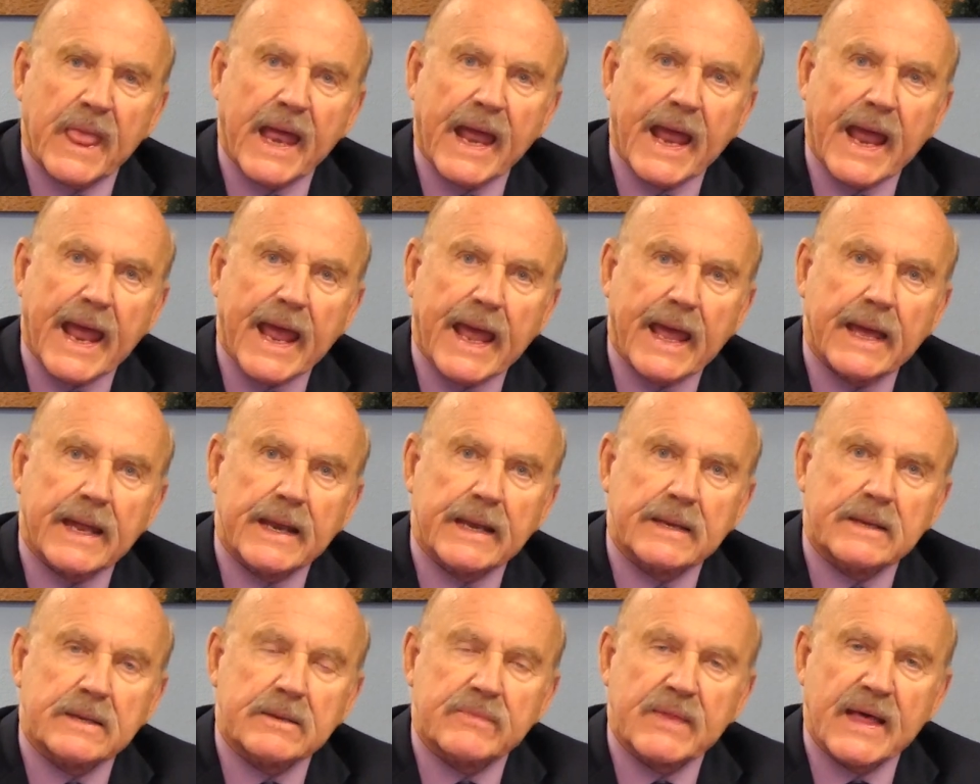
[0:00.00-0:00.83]

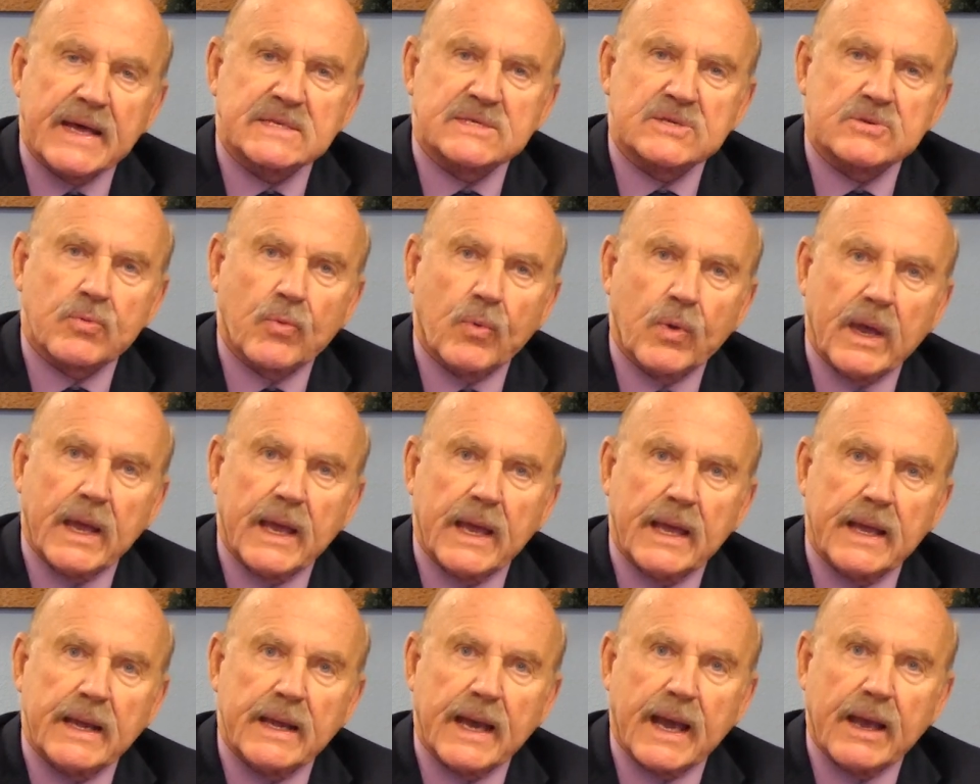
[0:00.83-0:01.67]
And that's
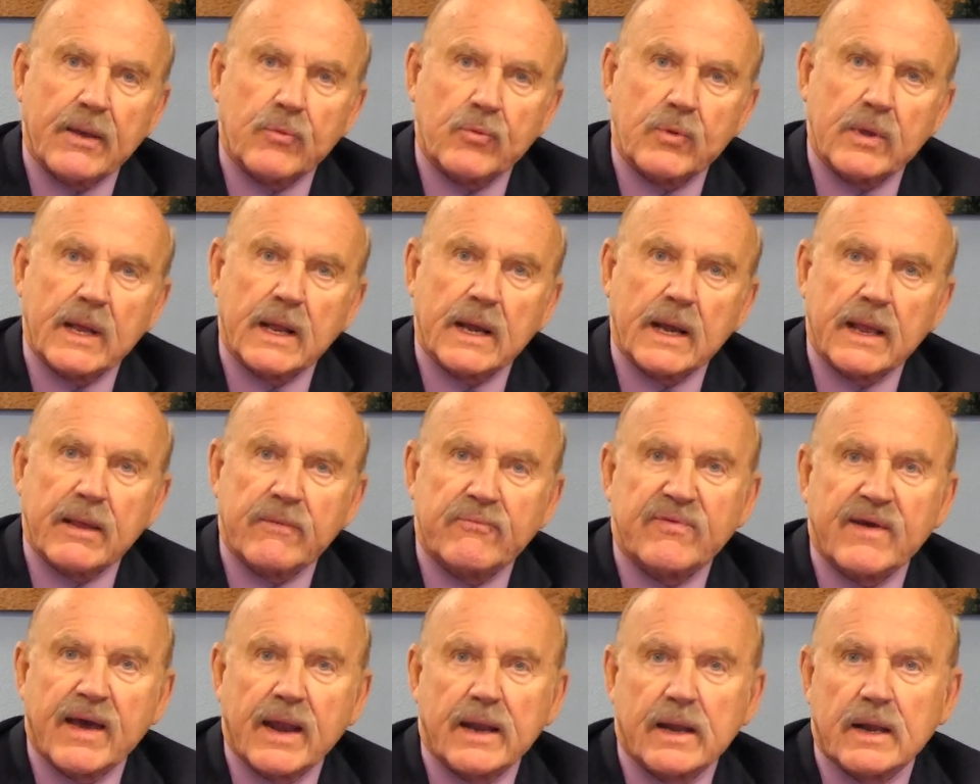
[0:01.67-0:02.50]
when I really
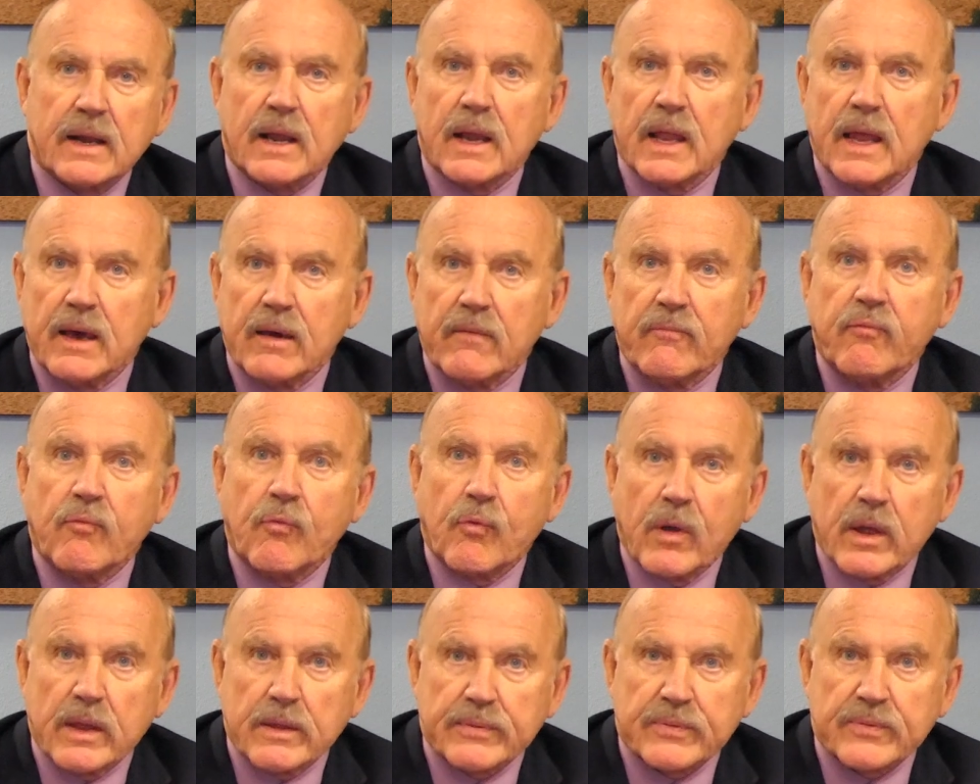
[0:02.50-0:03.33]
fell in love
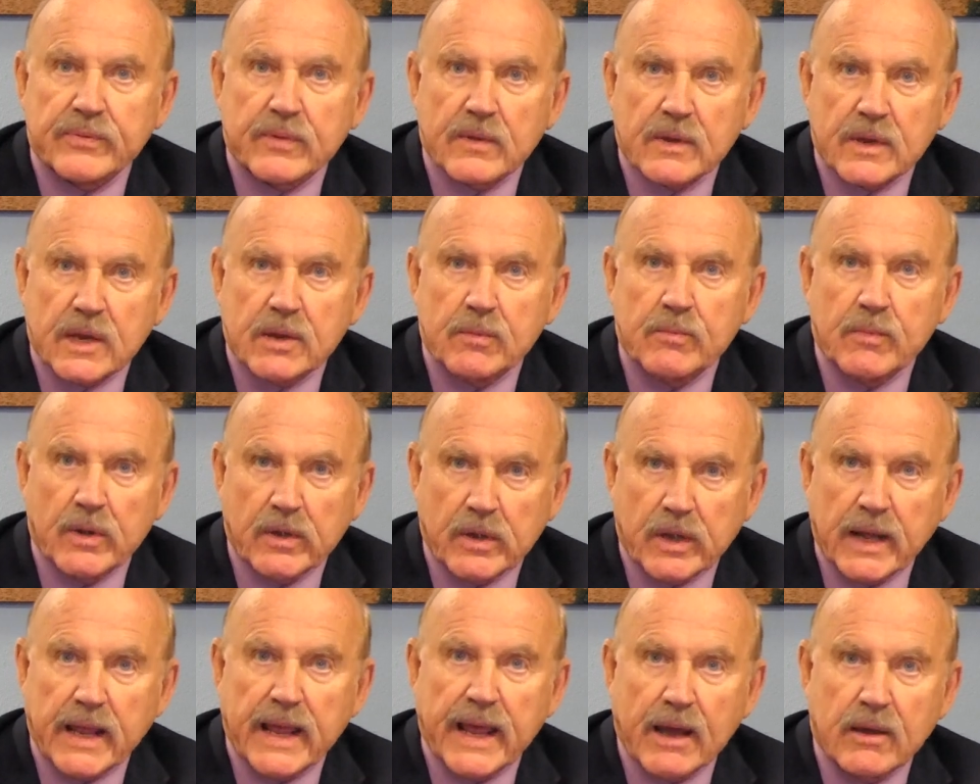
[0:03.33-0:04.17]
with
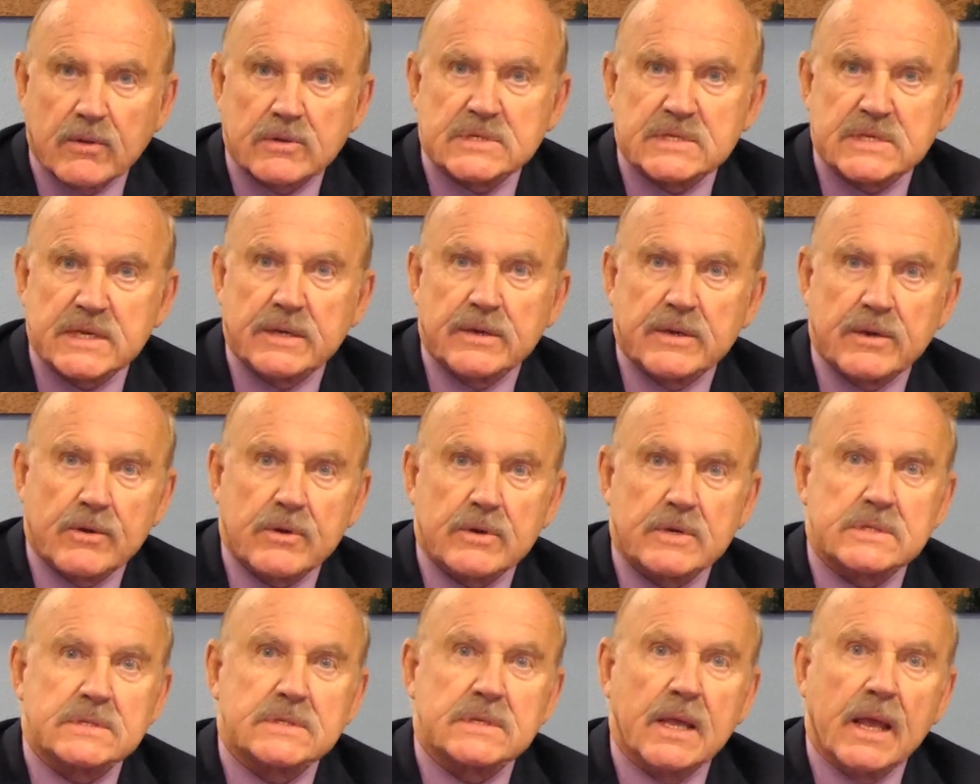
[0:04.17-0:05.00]
community health
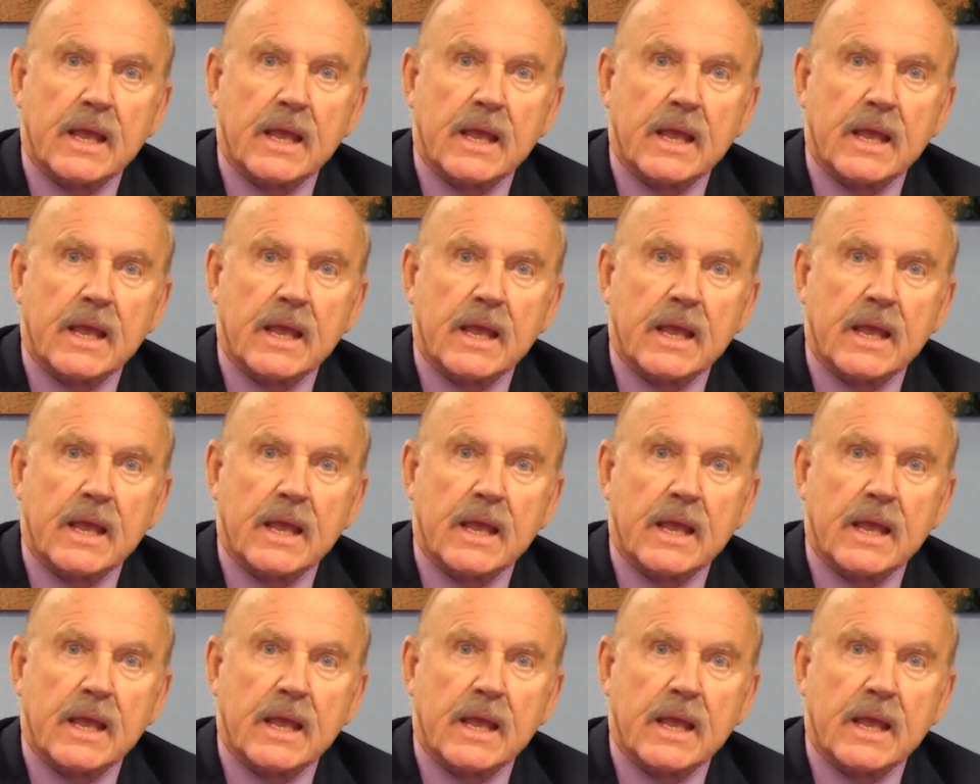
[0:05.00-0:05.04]
centers,